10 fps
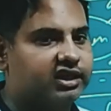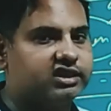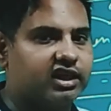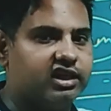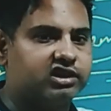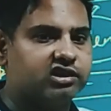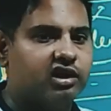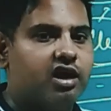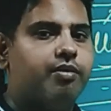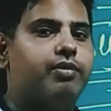T cells
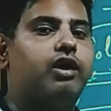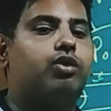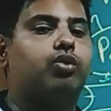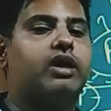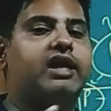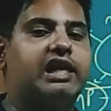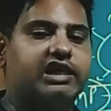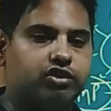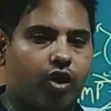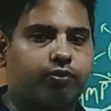will do the
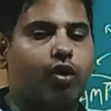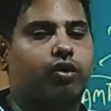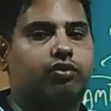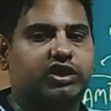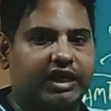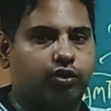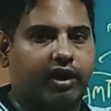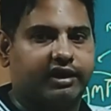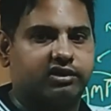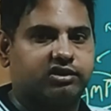release of lot of
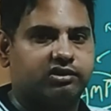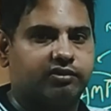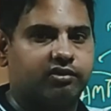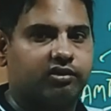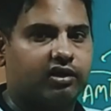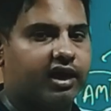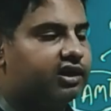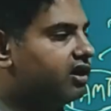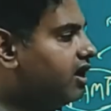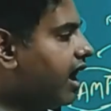cytokines, right?
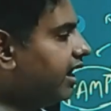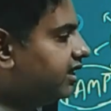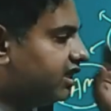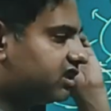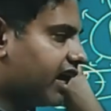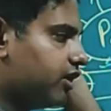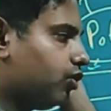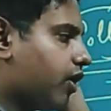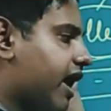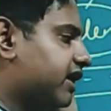And these
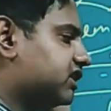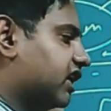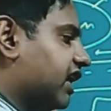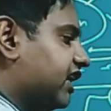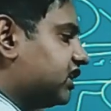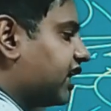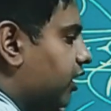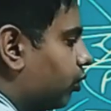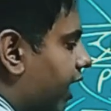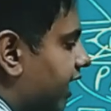cytokines, released
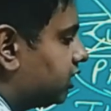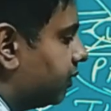cytokines,